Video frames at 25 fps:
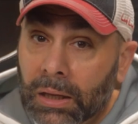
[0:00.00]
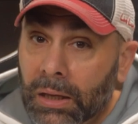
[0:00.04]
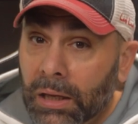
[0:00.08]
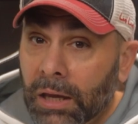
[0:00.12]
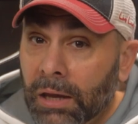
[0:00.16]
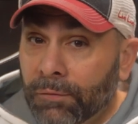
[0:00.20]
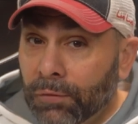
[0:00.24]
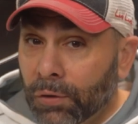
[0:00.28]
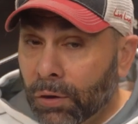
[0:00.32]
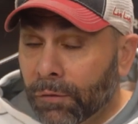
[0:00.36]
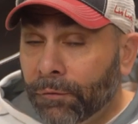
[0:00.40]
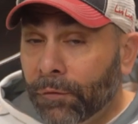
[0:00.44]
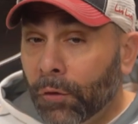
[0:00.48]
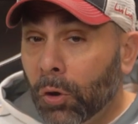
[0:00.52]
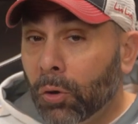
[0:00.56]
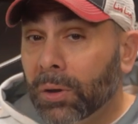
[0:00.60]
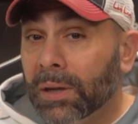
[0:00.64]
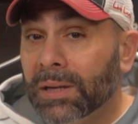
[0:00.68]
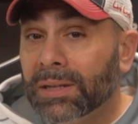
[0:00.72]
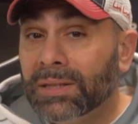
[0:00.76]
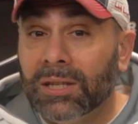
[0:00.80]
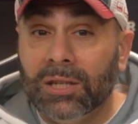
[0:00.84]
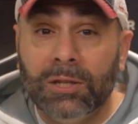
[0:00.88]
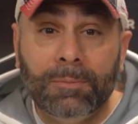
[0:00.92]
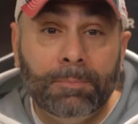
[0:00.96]
If your
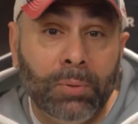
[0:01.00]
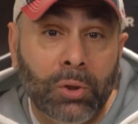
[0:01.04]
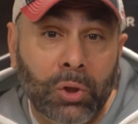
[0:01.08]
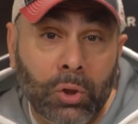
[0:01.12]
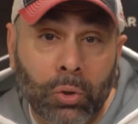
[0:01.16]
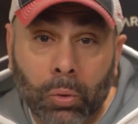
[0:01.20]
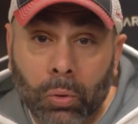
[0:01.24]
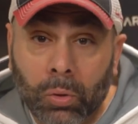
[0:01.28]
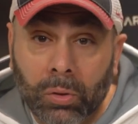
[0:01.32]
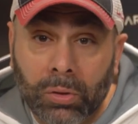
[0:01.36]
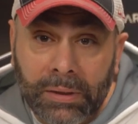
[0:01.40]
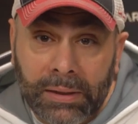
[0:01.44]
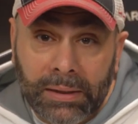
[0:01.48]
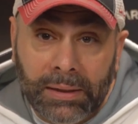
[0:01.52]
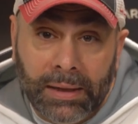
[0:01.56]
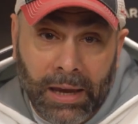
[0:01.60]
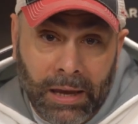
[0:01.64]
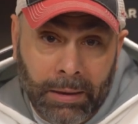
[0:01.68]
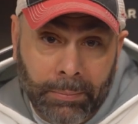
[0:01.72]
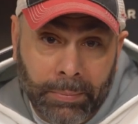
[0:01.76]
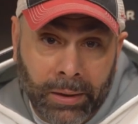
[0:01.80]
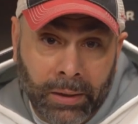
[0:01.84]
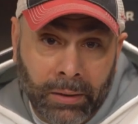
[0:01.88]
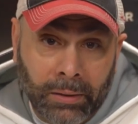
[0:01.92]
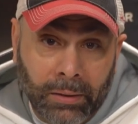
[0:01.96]
focus is purely
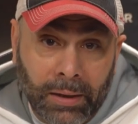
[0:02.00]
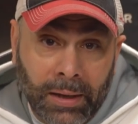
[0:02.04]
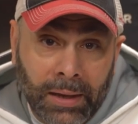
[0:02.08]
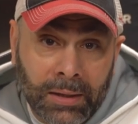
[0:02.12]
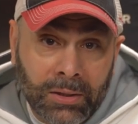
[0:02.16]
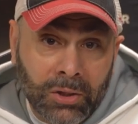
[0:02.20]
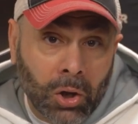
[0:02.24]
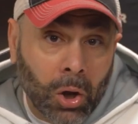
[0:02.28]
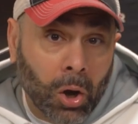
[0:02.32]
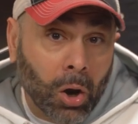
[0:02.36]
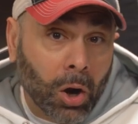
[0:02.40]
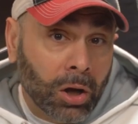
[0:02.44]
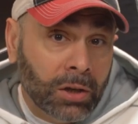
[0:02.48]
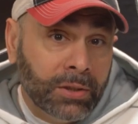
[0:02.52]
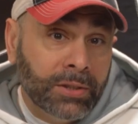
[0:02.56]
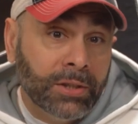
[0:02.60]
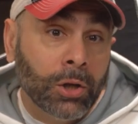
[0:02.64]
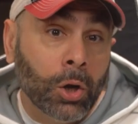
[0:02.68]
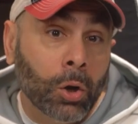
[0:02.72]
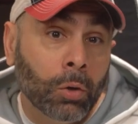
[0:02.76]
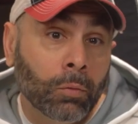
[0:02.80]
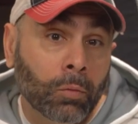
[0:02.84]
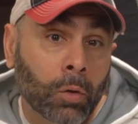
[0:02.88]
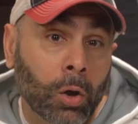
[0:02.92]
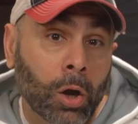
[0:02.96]
gaming, it's hard to
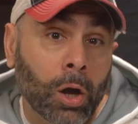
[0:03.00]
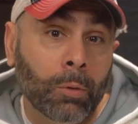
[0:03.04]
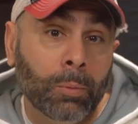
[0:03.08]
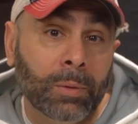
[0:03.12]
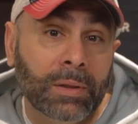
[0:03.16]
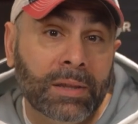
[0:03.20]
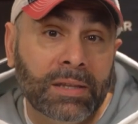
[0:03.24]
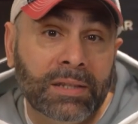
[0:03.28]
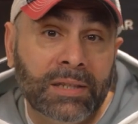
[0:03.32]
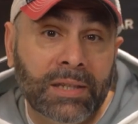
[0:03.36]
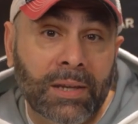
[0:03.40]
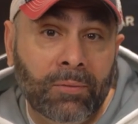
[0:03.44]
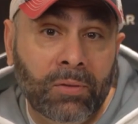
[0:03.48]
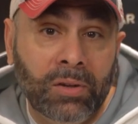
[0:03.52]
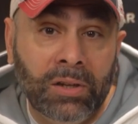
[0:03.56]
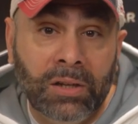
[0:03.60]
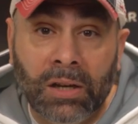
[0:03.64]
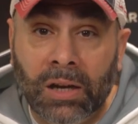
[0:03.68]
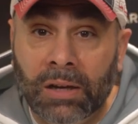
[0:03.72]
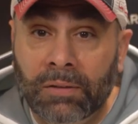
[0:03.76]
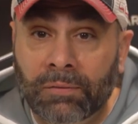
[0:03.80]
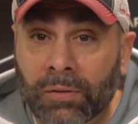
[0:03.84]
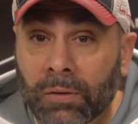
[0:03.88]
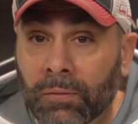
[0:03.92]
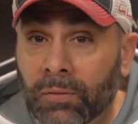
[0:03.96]
go wrong with the
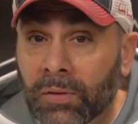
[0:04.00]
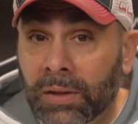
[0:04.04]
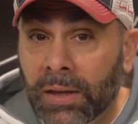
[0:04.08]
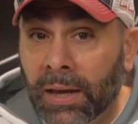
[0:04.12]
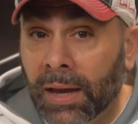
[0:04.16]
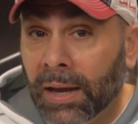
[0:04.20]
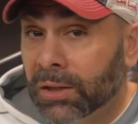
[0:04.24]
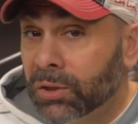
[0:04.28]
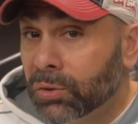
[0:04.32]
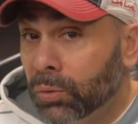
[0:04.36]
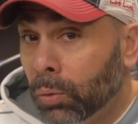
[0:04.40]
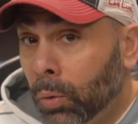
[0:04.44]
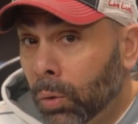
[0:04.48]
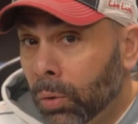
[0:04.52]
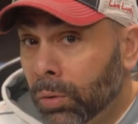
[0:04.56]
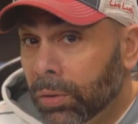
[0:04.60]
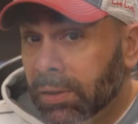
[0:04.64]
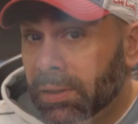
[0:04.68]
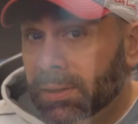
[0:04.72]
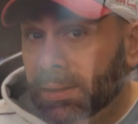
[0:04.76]
7950X or the